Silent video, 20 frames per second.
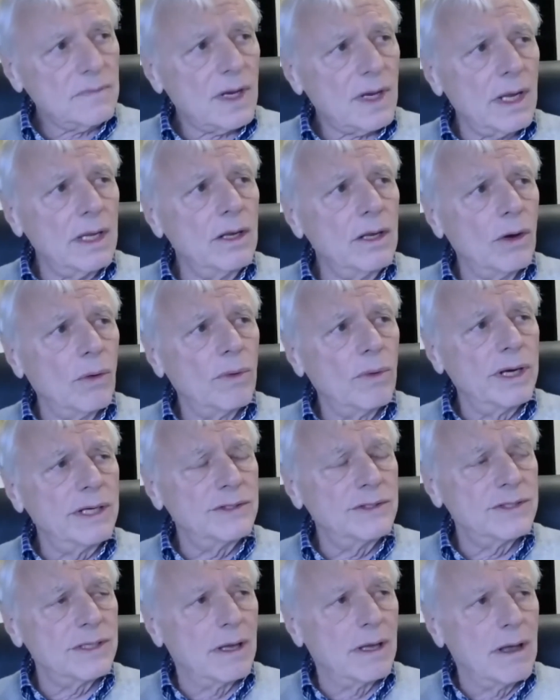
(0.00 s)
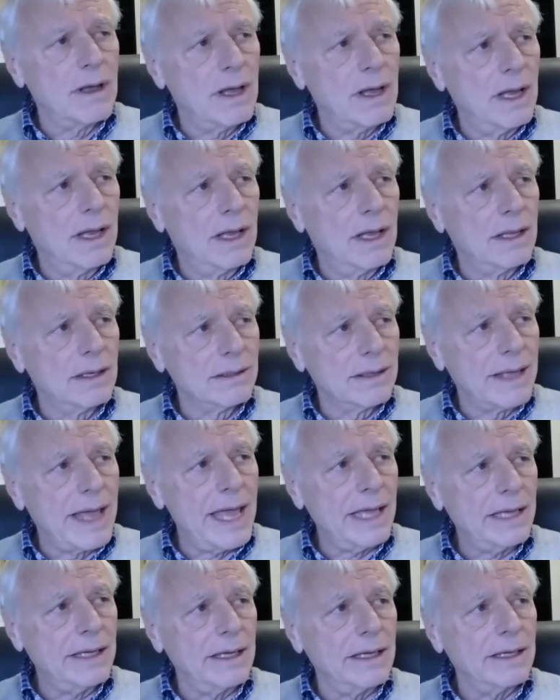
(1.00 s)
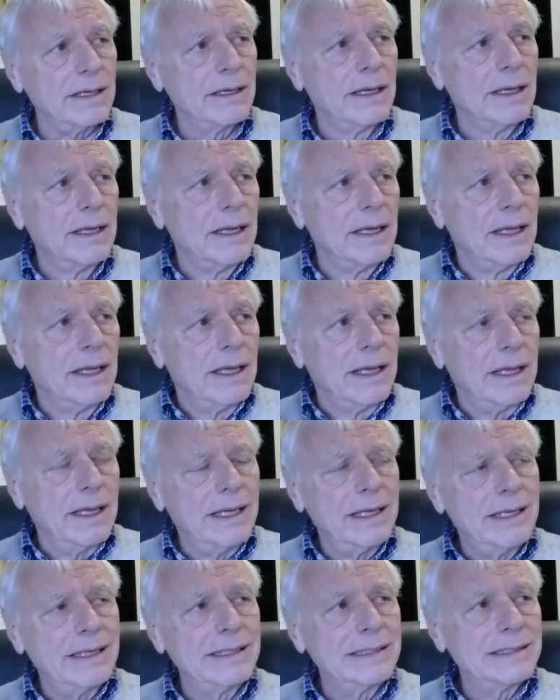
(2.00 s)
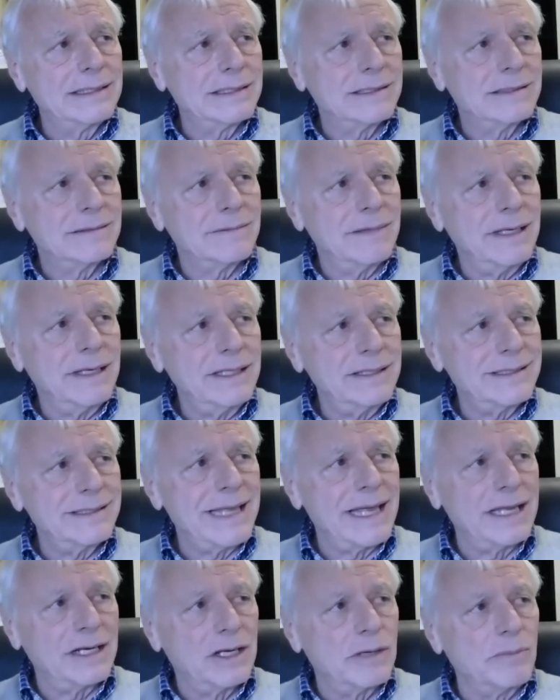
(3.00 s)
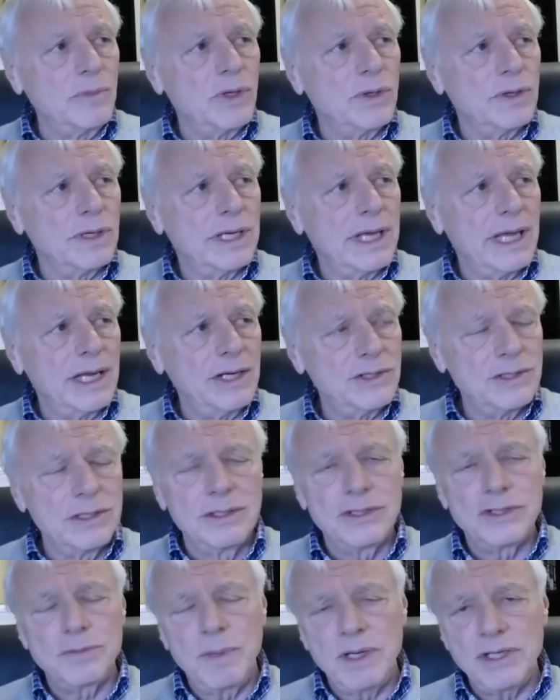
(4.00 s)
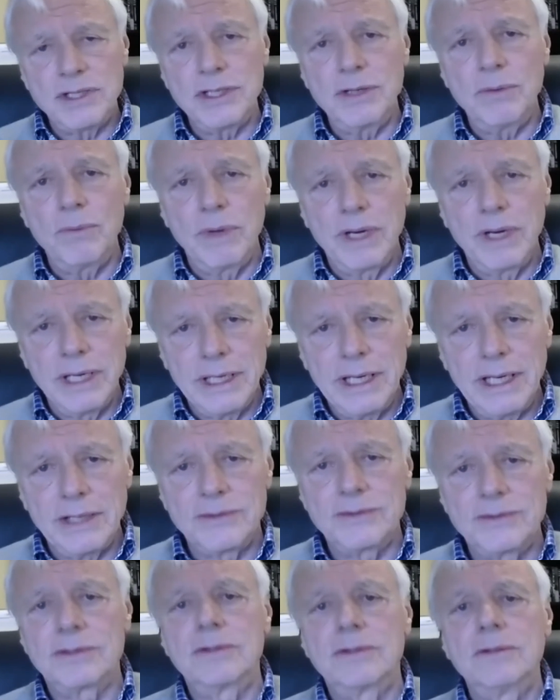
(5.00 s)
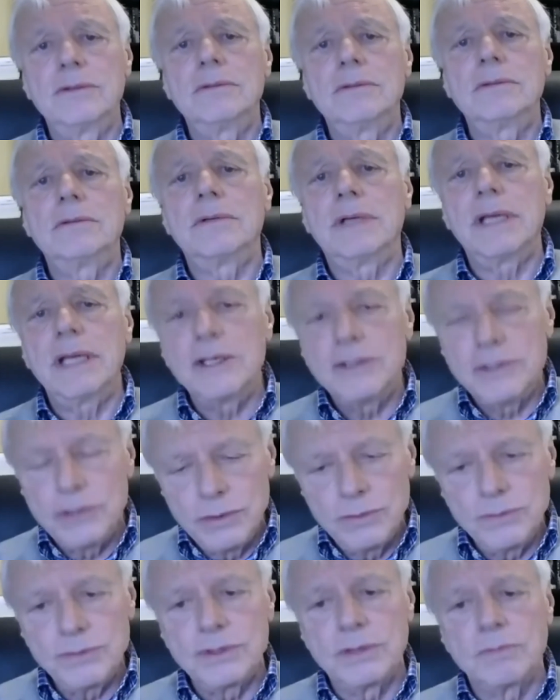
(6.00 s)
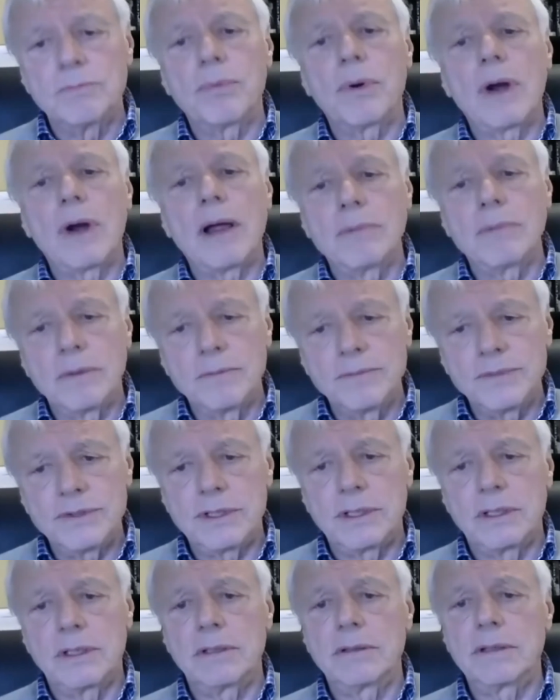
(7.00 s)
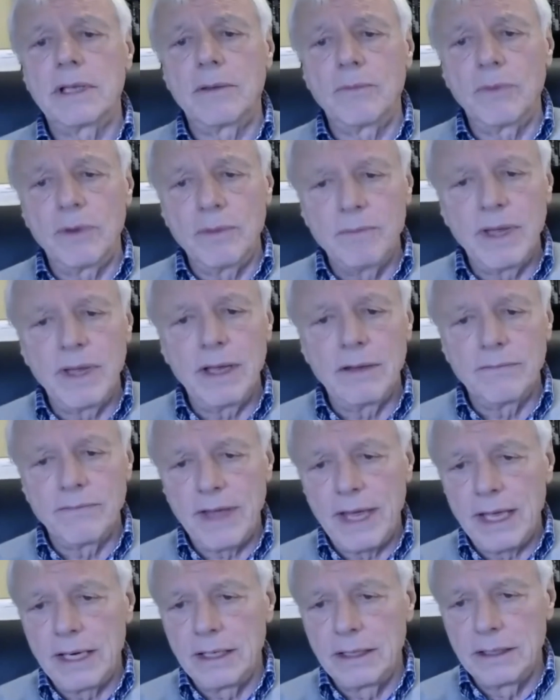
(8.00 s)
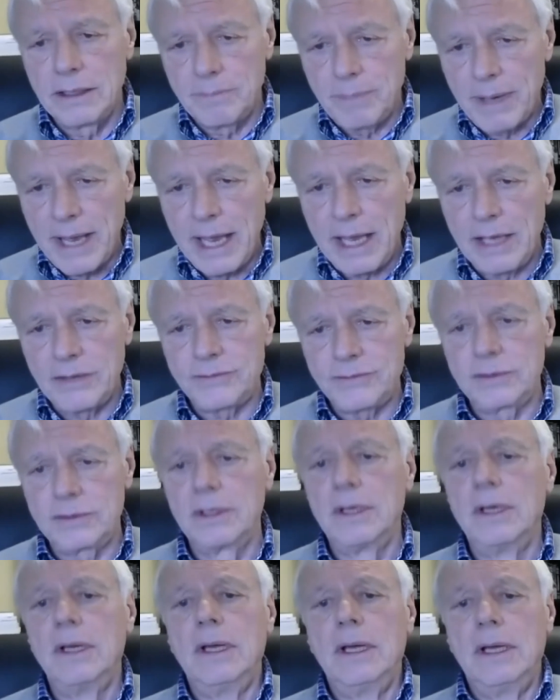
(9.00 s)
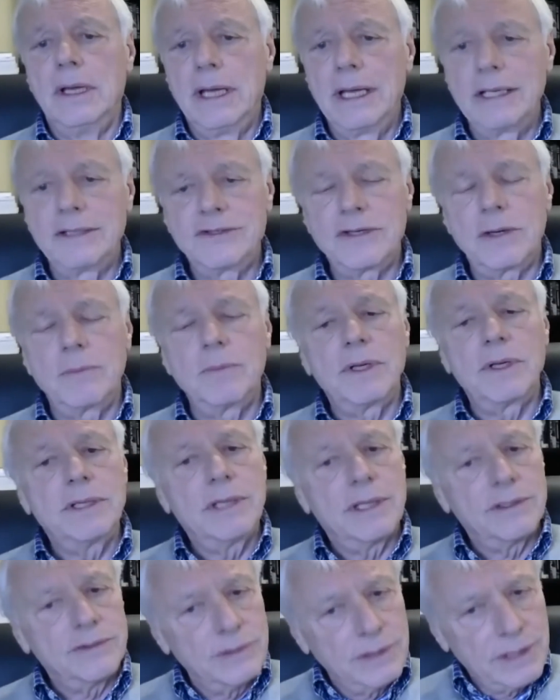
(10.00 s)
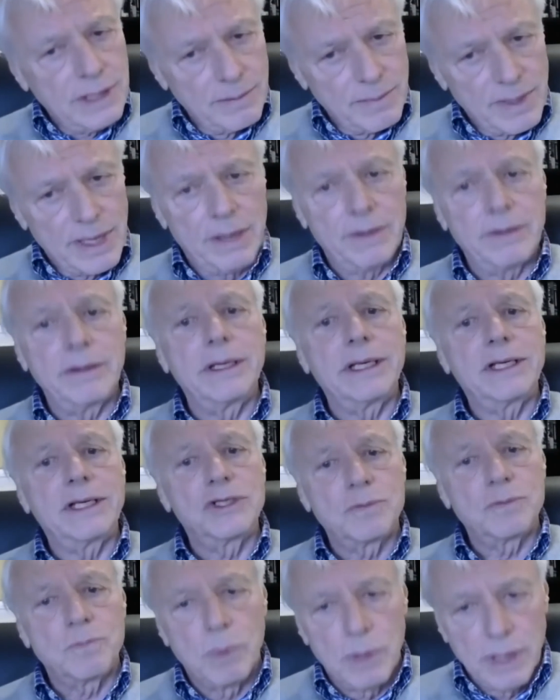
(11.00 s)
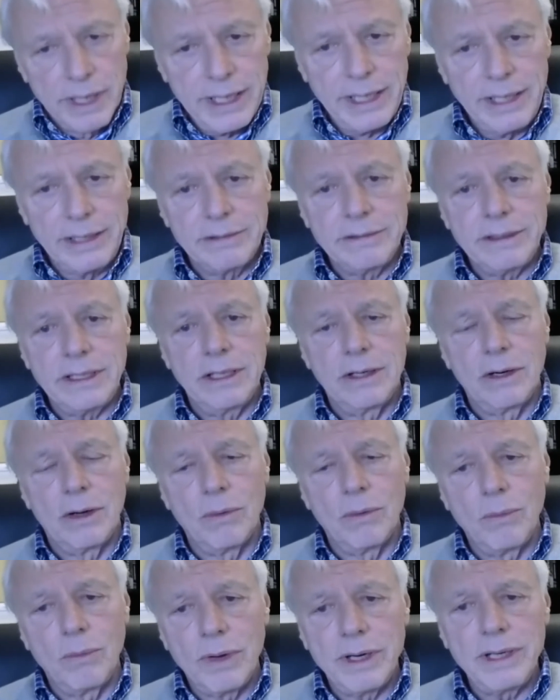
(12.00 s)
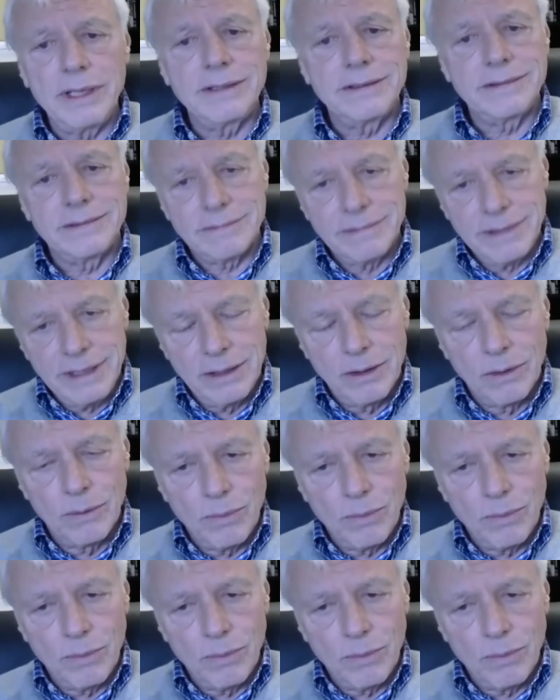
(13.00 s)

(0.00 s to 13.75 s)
what is lacking is that communication, especially when it gets to issues and problems that we may have had in the past, that someone doesn't come out and explain, what is the